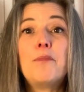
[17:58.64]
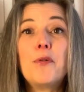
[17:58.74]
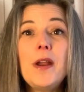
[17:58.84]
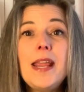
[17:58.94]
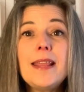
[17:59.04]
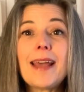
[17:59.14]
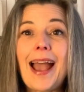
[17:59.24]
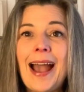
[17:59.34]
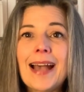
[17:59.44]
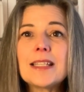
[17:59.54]
breathe
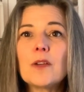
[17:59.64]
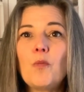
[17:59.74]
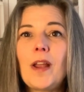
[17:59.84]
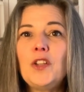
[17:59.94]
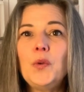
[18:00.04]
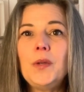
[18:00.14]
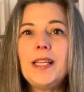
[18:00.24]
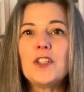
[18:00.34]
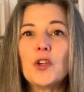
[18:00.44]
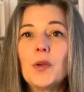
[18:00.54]
as and when you
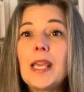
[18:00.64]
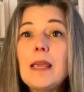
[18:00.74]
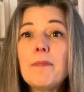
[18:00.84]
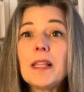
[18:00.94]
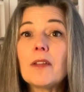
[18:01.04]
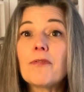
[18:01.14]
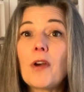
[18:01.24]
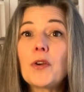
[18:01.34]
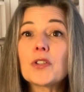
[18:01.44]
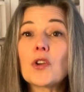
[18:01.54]
need to, keeping the
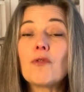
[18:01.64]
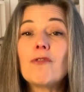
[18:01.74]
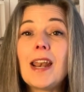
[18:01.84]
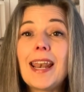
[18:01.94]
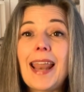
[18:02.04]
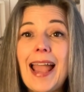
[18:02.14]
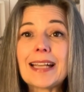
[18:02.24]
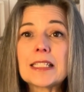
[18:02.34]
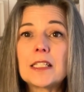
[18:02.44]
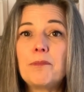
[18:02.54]
focus on
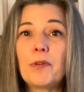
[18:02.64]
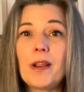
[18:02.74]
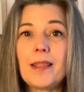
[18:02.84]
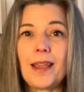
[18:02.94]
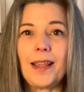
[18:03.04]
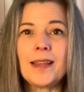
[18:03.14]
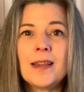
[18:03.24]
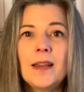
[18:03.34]
relaxed breathing.